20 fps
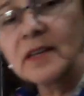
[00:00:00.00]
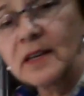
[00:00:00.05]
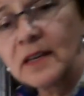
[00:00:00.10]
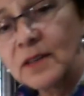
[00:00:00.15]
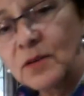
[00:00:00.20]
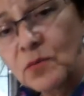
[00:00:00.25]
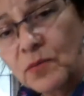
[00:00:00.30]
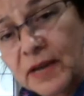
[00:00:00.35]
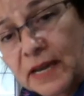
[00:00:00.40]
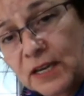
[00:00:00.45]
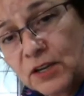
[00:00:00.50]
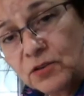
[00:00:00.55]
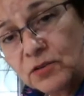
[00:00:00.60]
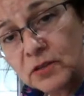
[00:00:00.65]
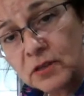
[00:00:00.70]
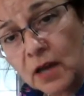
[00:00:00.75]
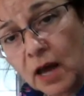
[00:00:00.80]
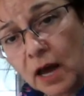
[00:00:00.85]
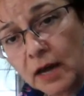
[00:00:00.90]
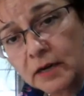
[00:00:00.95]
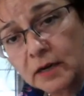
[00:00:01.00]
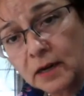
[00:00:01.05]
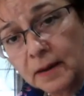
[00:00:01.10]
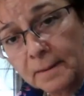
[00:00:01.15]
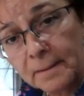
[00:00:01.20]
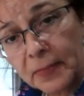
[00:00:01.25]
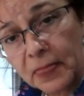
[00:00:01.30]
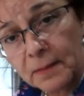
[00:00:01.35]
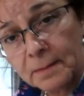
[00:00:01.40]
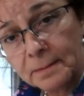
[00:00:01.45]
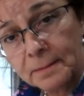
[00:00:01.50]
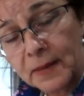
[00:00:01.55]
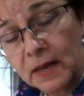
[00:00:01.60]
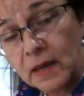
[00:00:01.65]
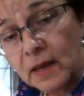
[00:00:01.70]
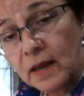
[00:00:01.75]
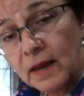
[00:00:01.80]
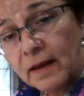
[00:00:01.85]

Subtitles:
it the other way, you knot up the